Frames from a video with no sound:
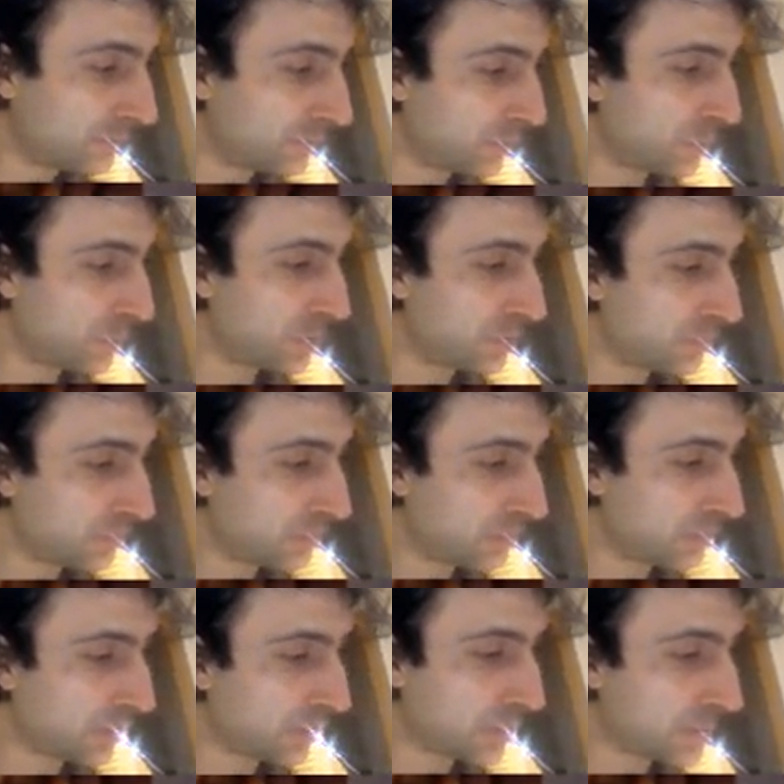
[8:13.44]

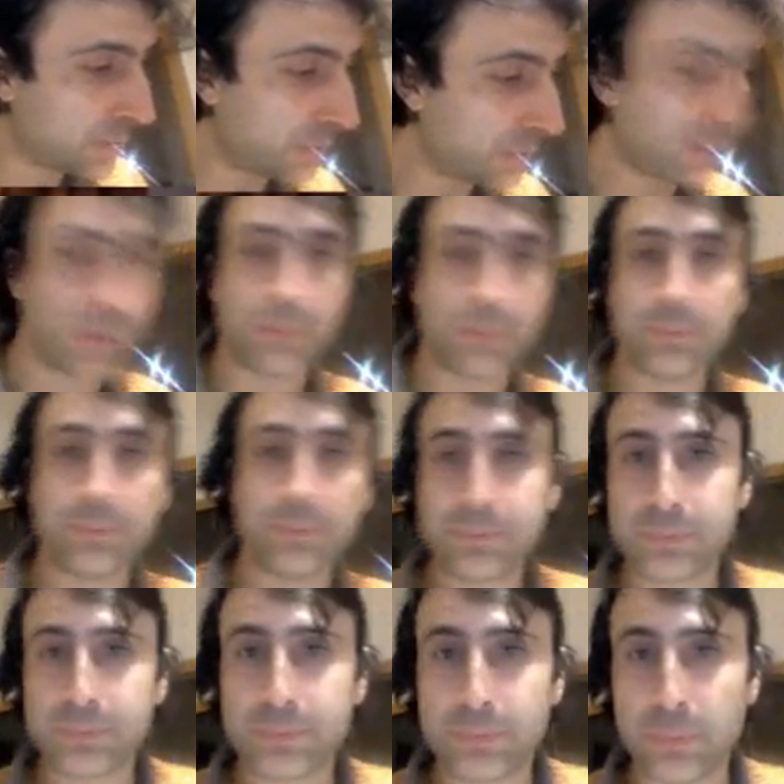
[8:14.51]
6. All right,
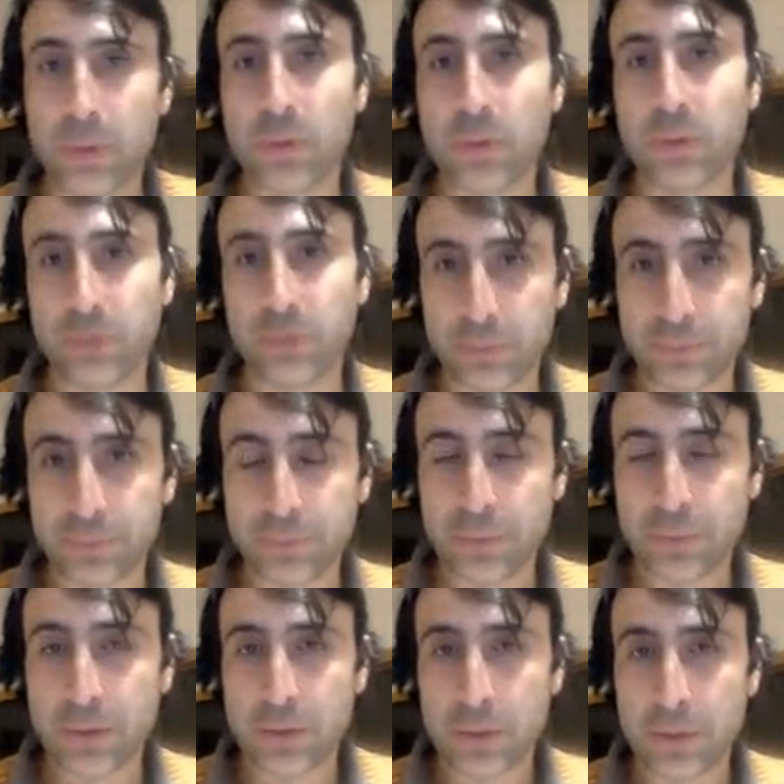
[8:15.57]
beautiful.
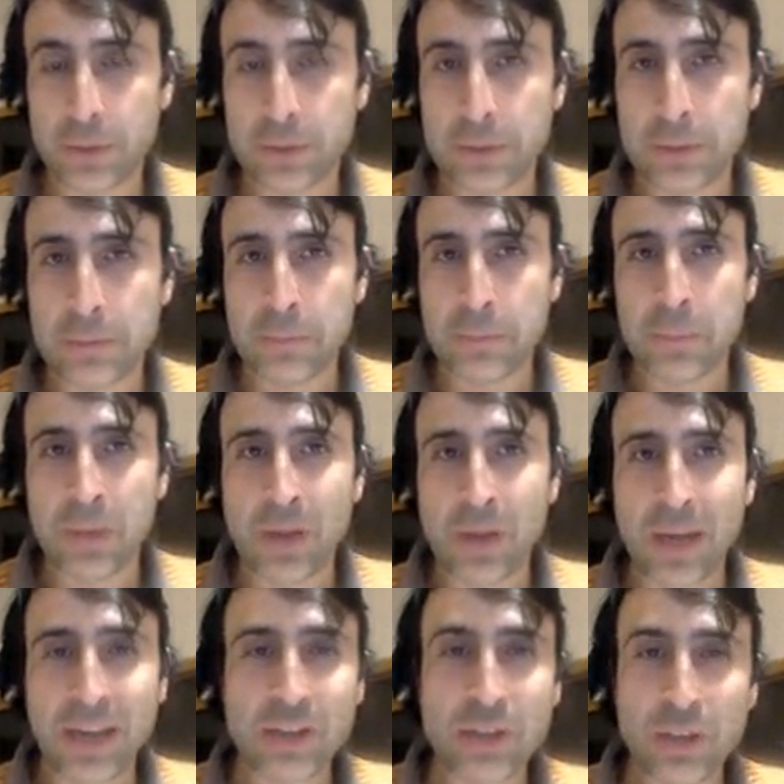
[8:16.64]

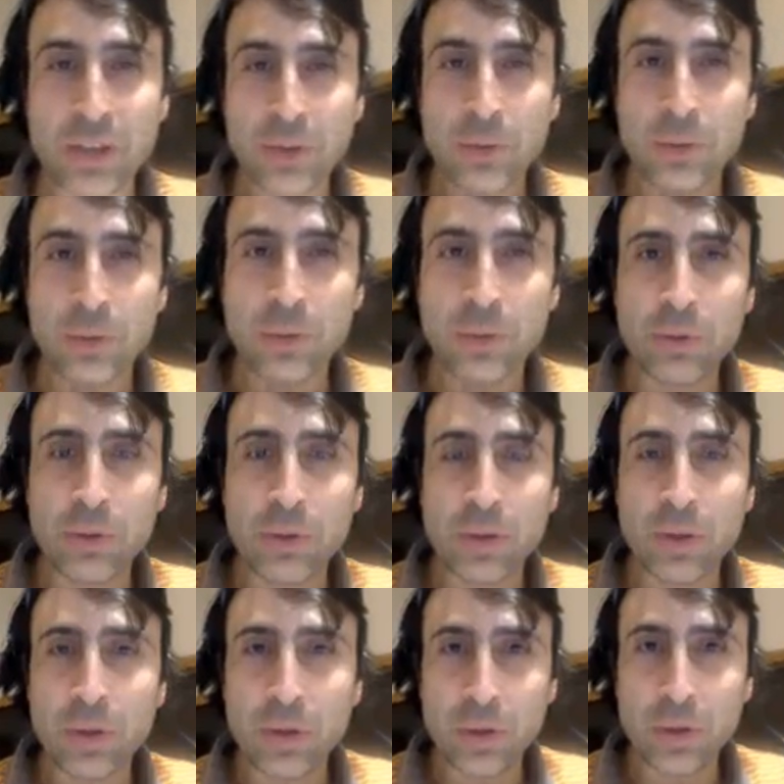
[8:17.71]
And so
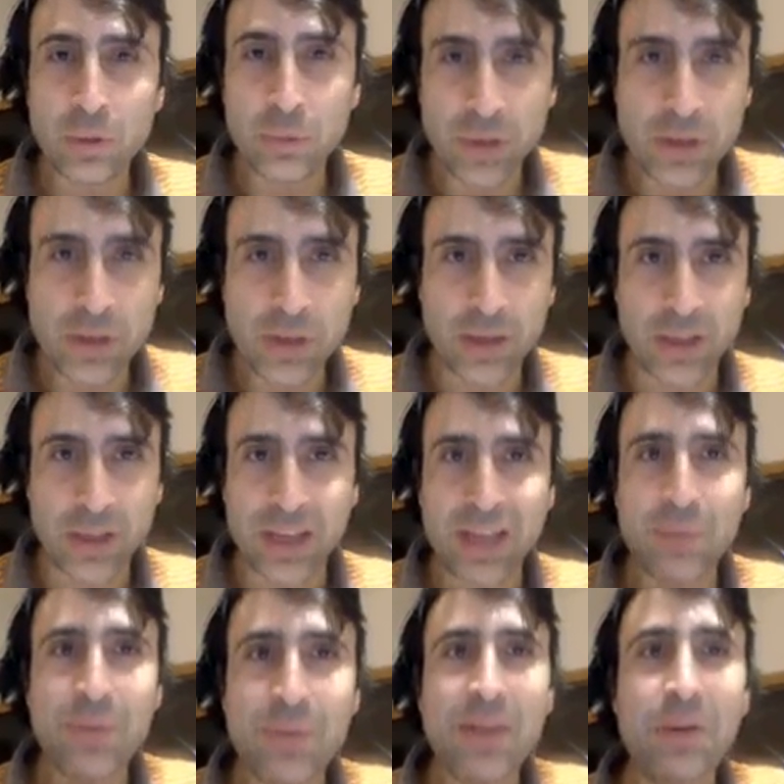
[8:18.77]
originally,
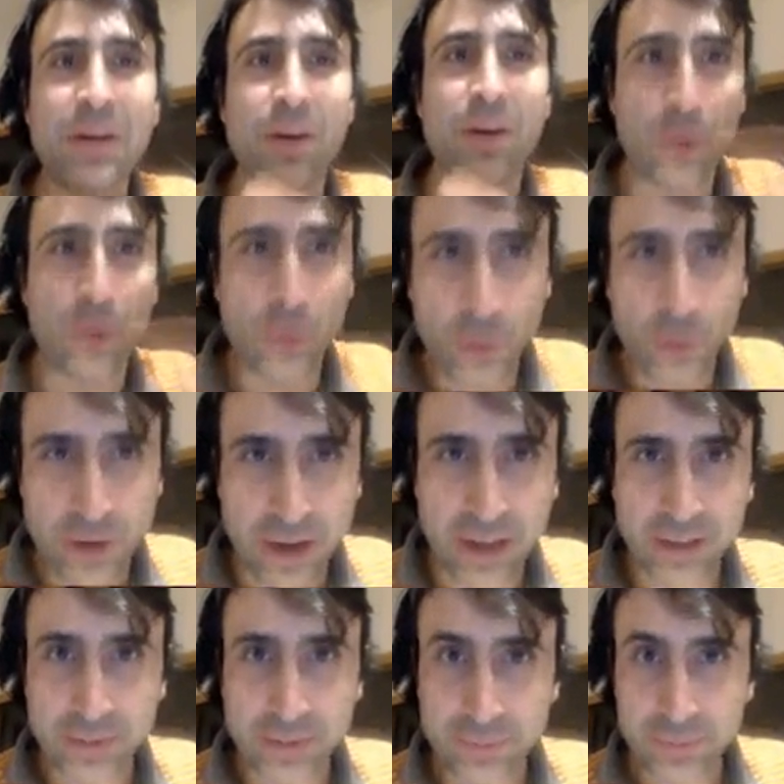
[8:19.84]
if they're in
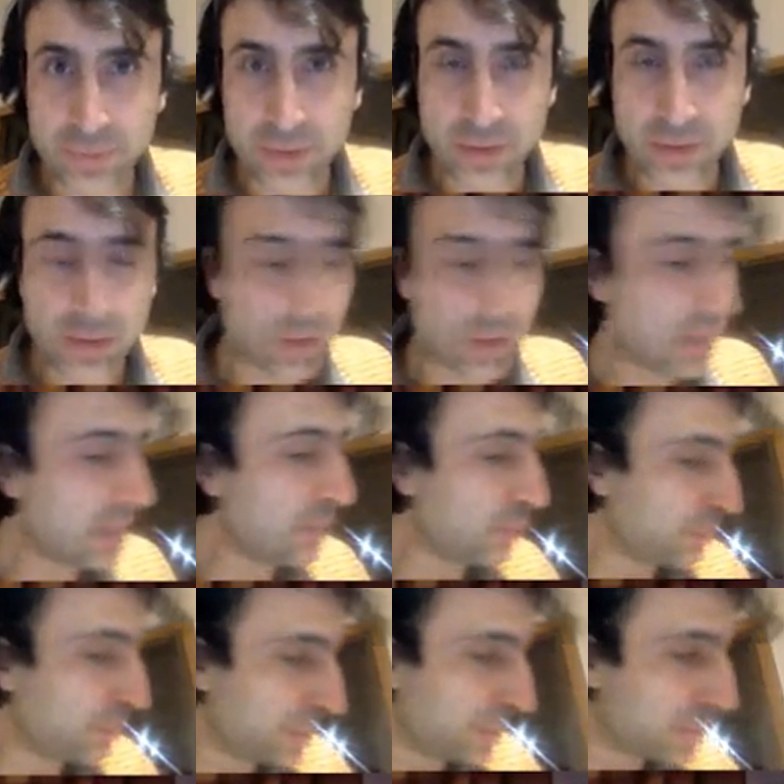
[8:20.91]
order, it
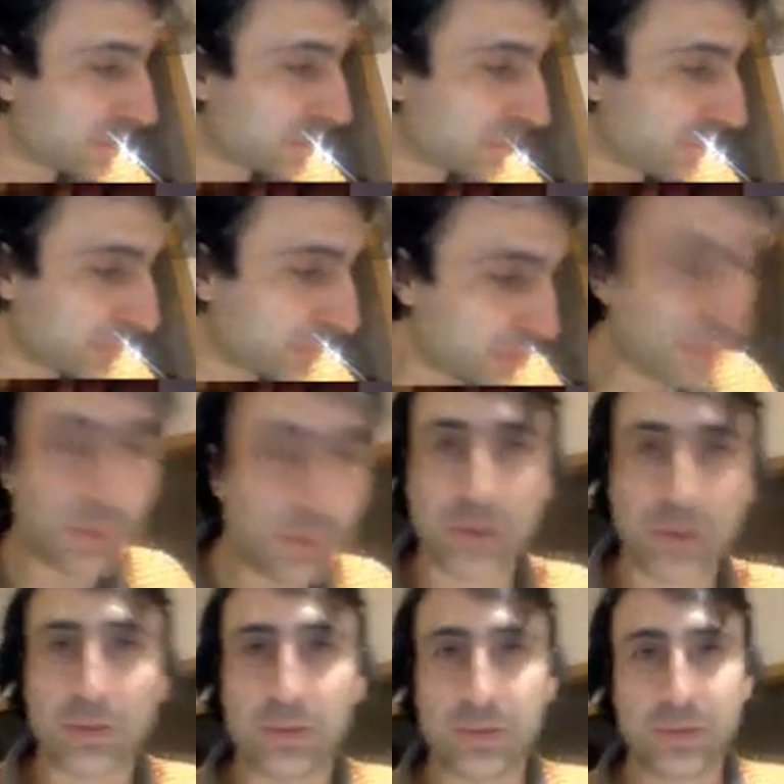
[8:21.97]
would be 6
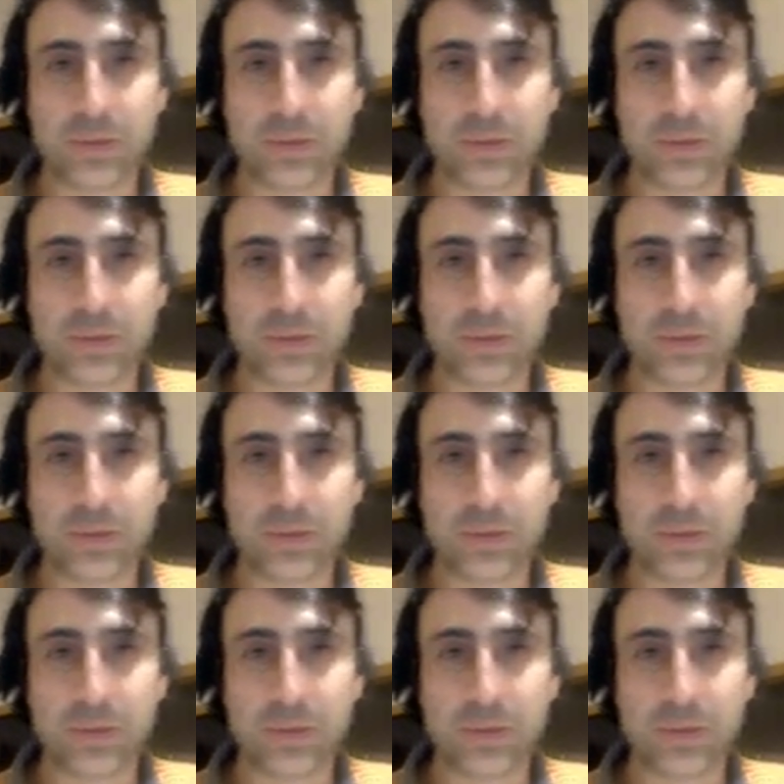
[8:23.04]
factorial.